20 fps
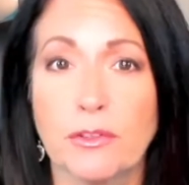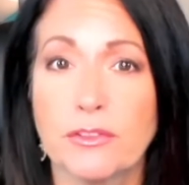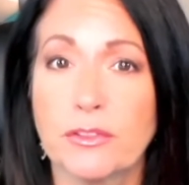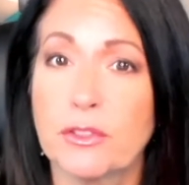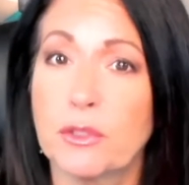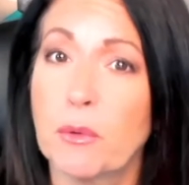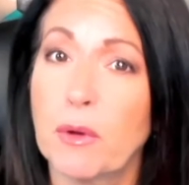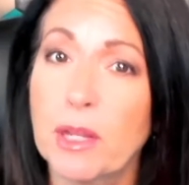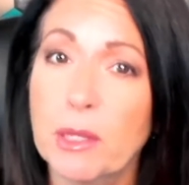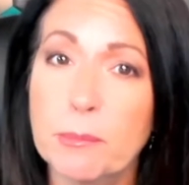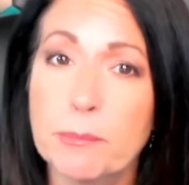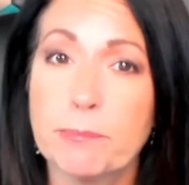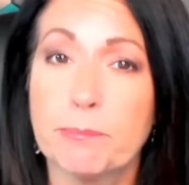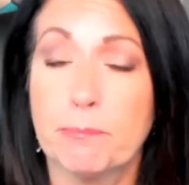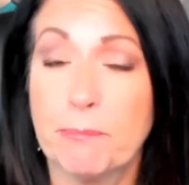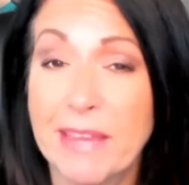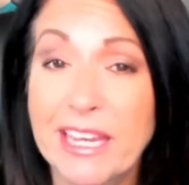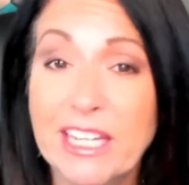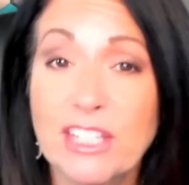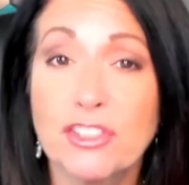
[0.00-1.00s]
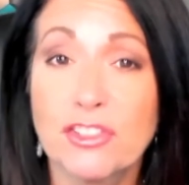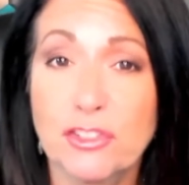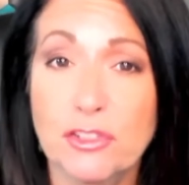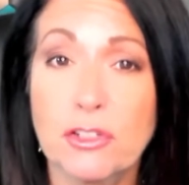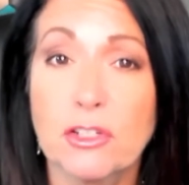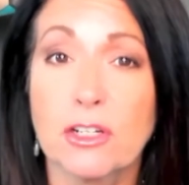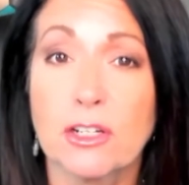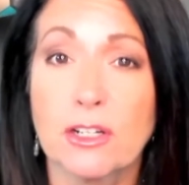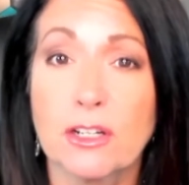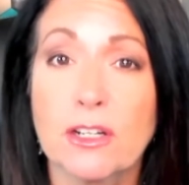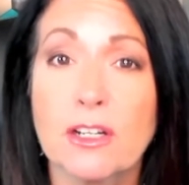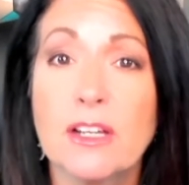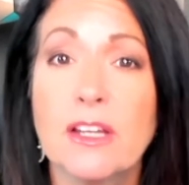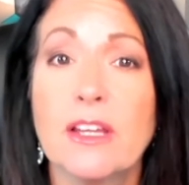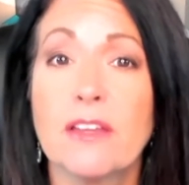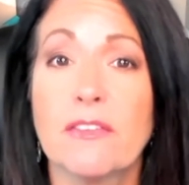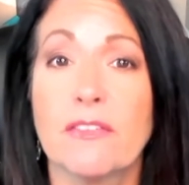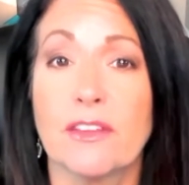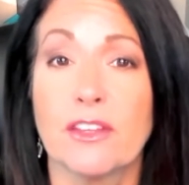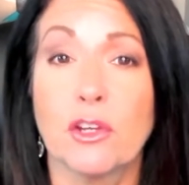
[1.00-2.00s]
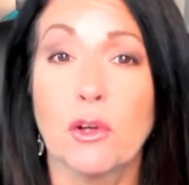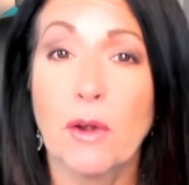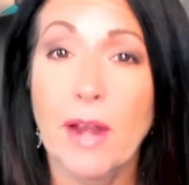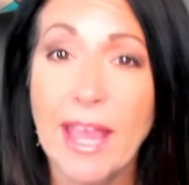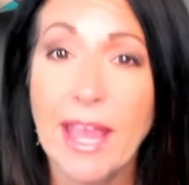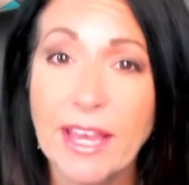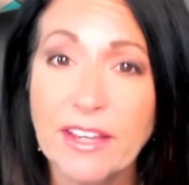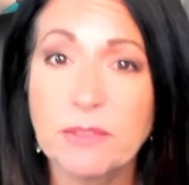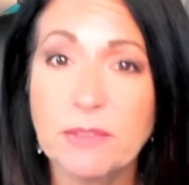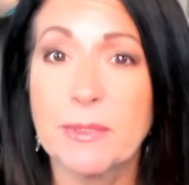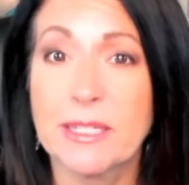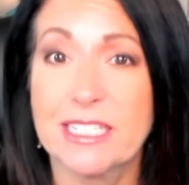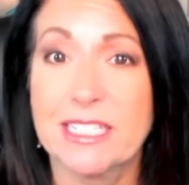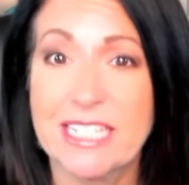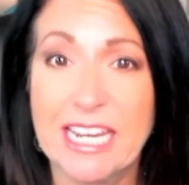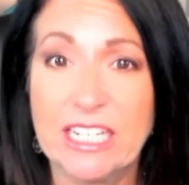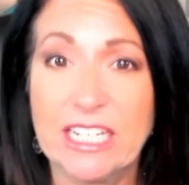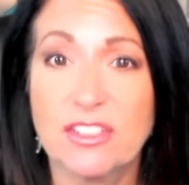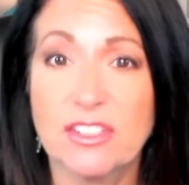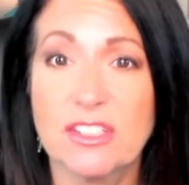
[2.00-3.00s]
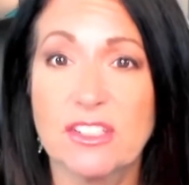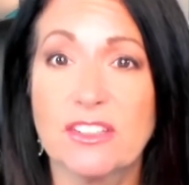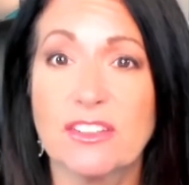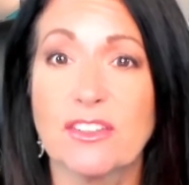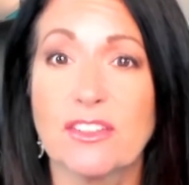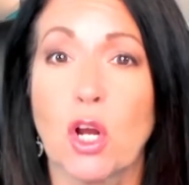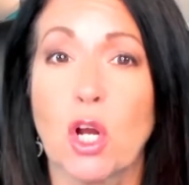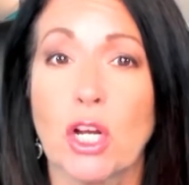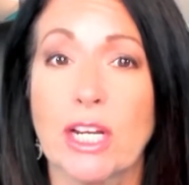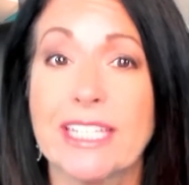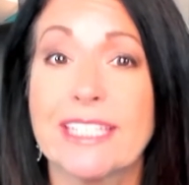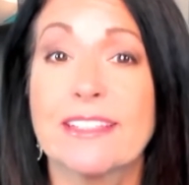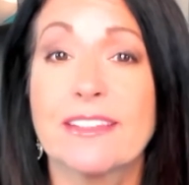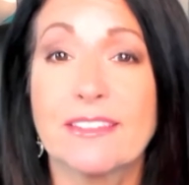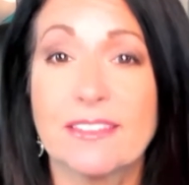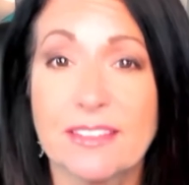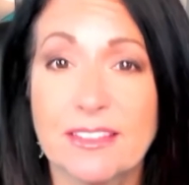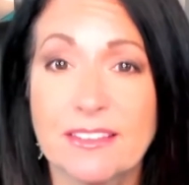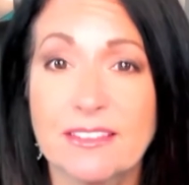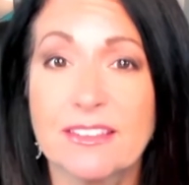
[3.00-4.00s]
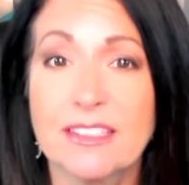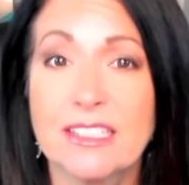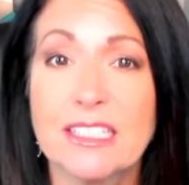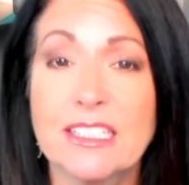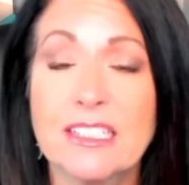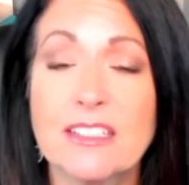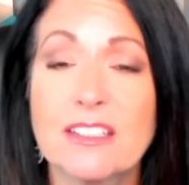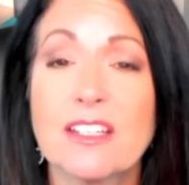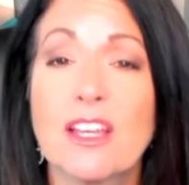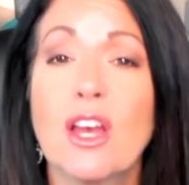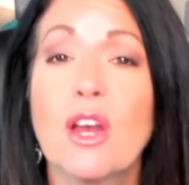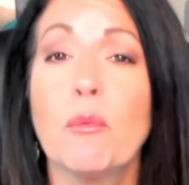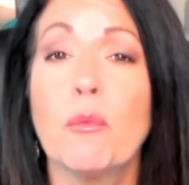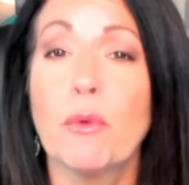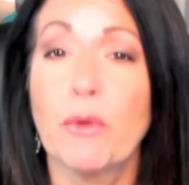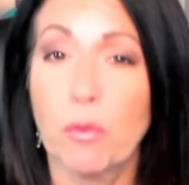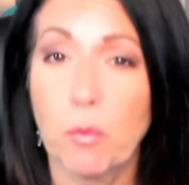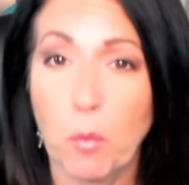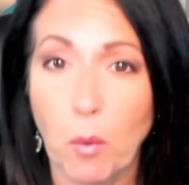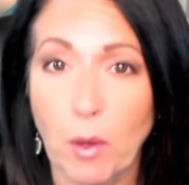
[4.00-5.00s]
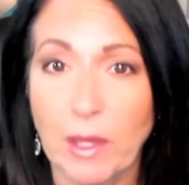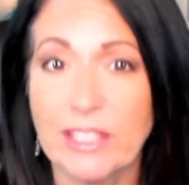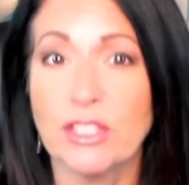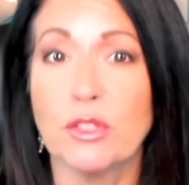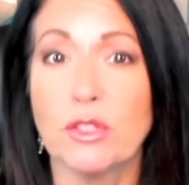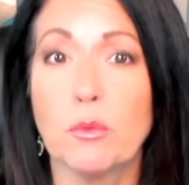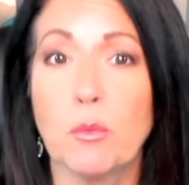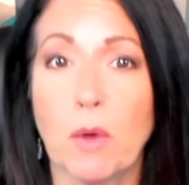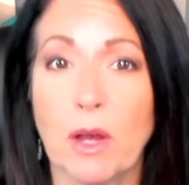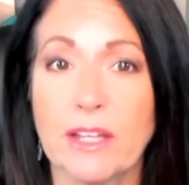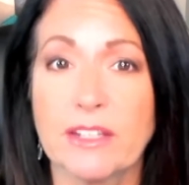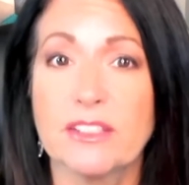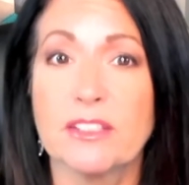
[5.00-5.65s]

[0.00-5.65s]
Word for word: So you want to make sure that your expectations are consistent with what you want to